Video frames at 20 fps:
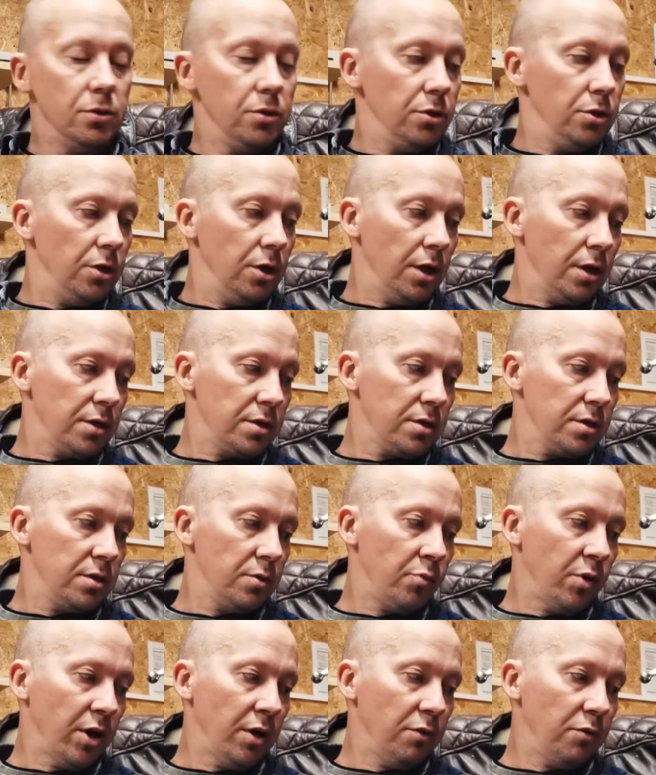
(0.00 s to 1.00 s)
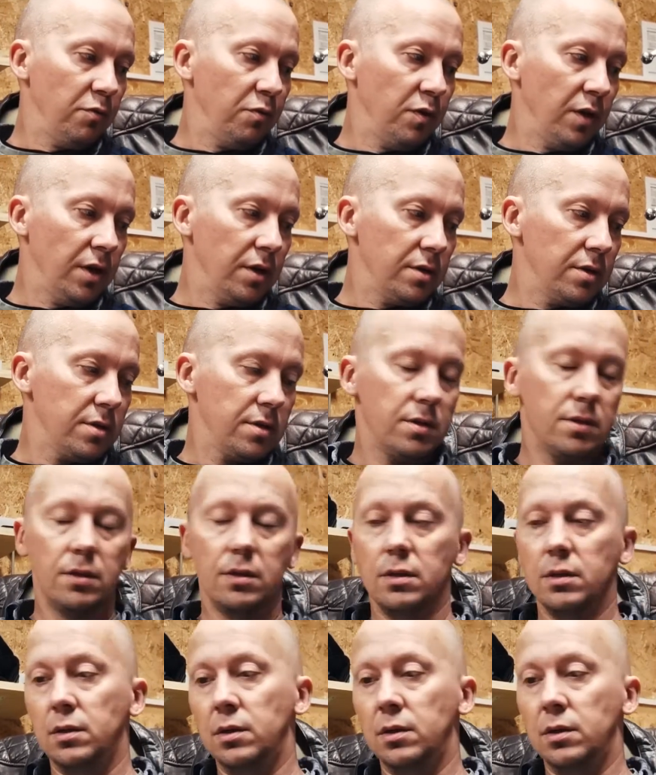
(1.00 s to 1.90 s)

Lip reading: Just about fits.